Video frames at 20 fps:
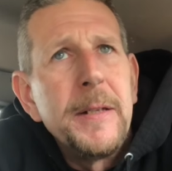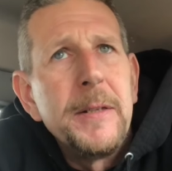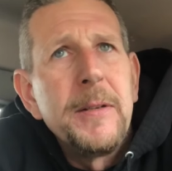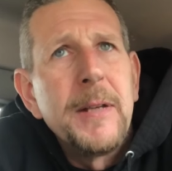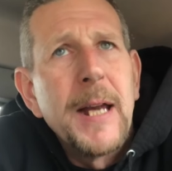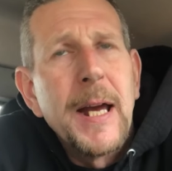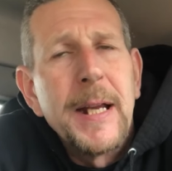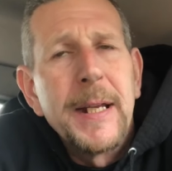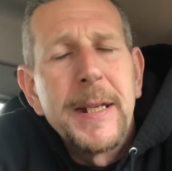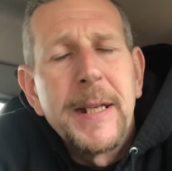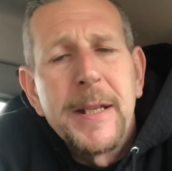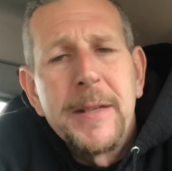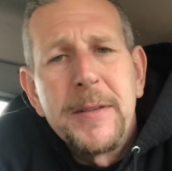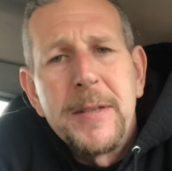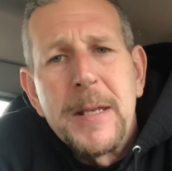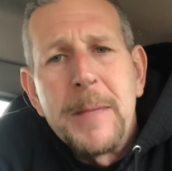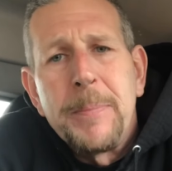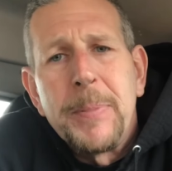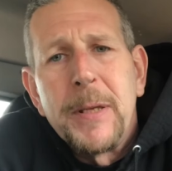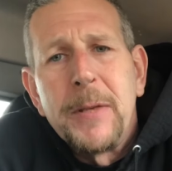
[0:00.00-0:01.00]
you got to get
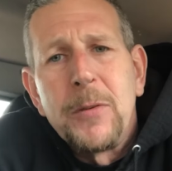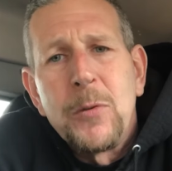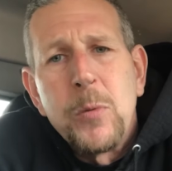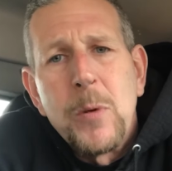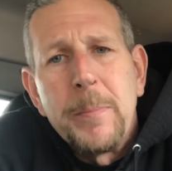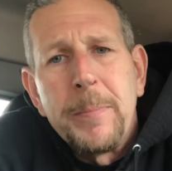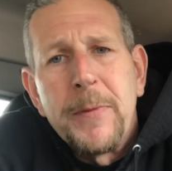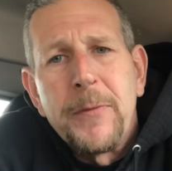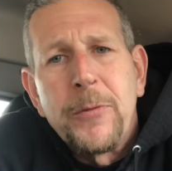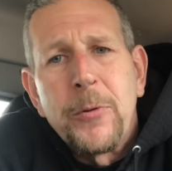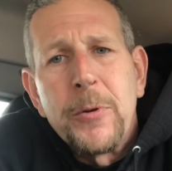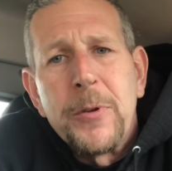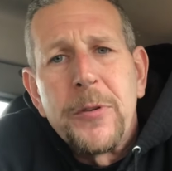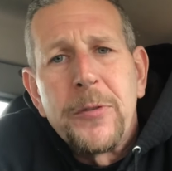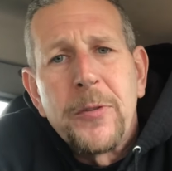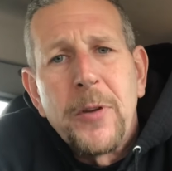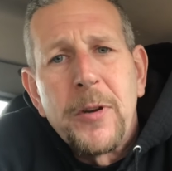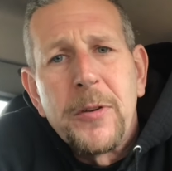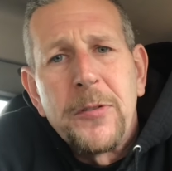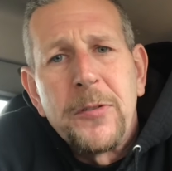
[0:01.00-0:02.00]
deep into it before you
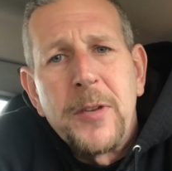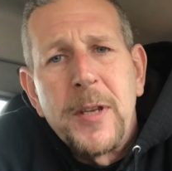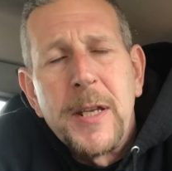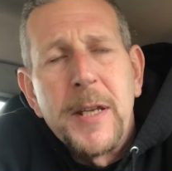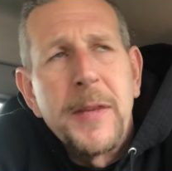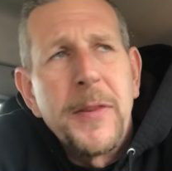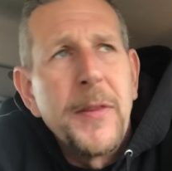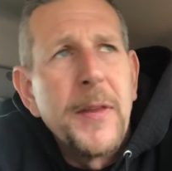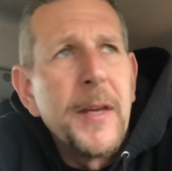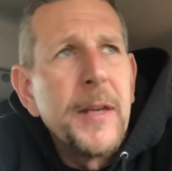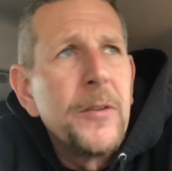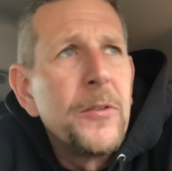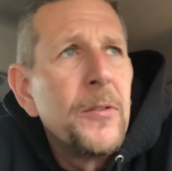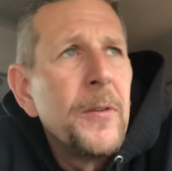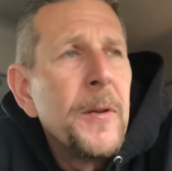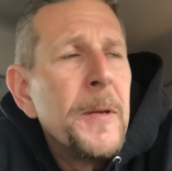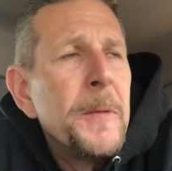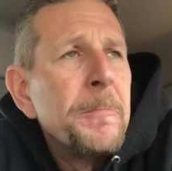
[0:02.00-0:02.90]
start seeing things.